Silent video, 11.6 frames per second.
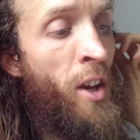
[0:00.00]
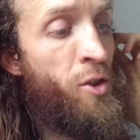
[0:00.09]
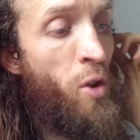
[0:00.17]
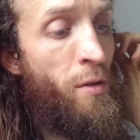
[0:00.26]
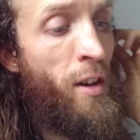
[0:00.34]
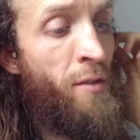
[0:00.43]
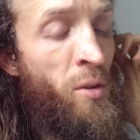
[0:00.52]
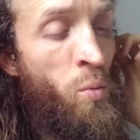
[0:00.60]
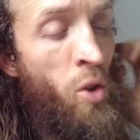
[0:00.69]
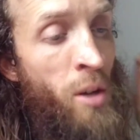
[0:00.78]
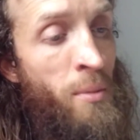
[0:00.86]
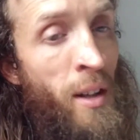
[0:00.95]
So far I've done
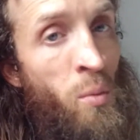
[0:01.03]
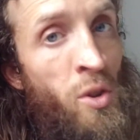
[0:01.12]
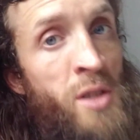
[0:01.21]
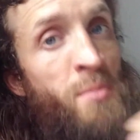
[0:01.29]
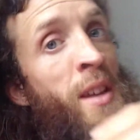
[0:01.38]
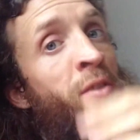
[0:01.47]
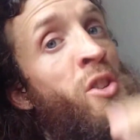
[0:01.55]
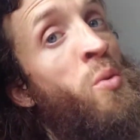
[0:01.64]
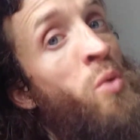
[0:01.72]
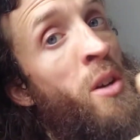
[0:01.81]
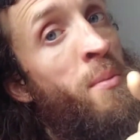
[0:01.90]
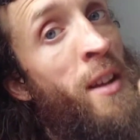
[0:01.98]
watermelon once, but I have a new
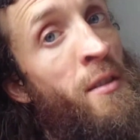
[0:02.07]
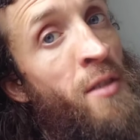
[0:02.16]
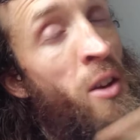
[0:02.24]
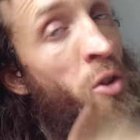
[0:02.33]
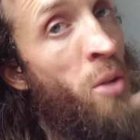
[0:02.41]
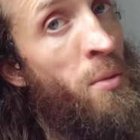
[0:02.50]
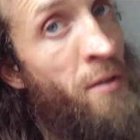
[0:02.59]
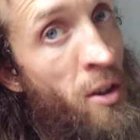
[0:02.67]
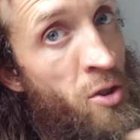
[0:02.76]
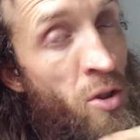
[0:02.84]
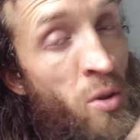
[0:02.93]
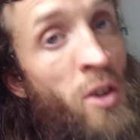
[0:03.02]
watermelon video coming very
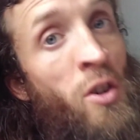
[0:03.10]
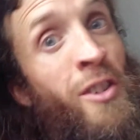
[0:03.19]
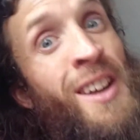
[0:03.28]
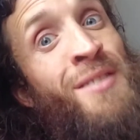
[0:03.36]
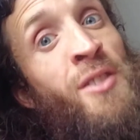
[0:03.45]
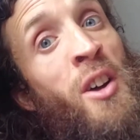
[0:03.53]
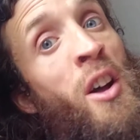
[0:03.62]
soon, or if not